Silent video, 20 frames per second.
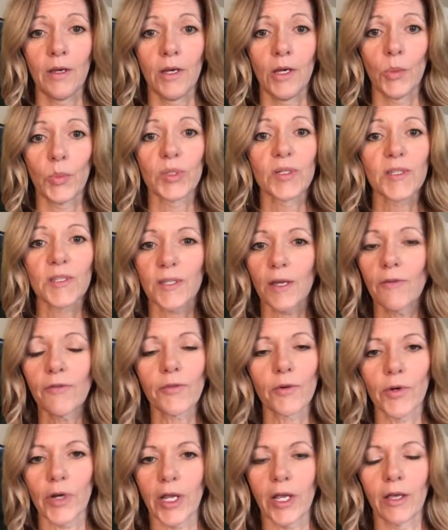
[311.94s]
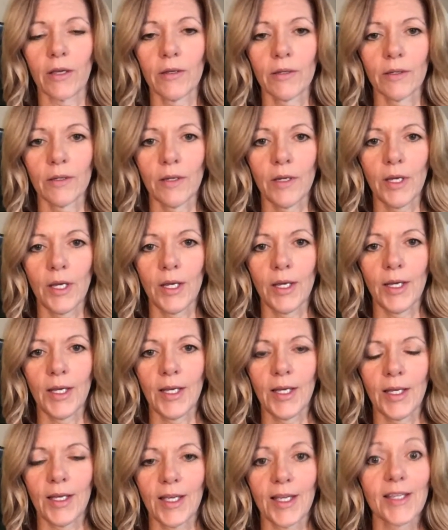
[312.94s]
But suffering
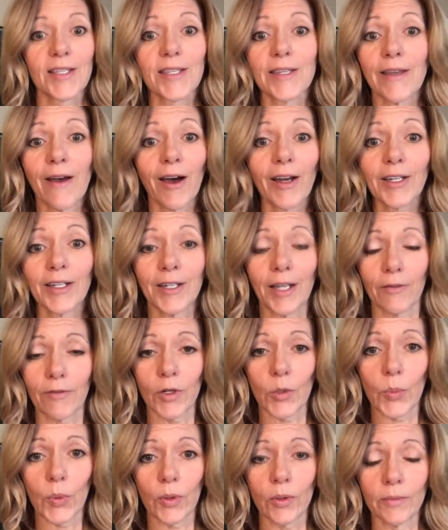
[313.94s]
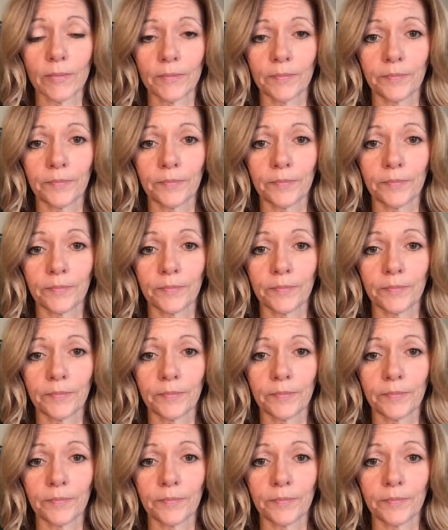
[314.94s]
is not inevitable.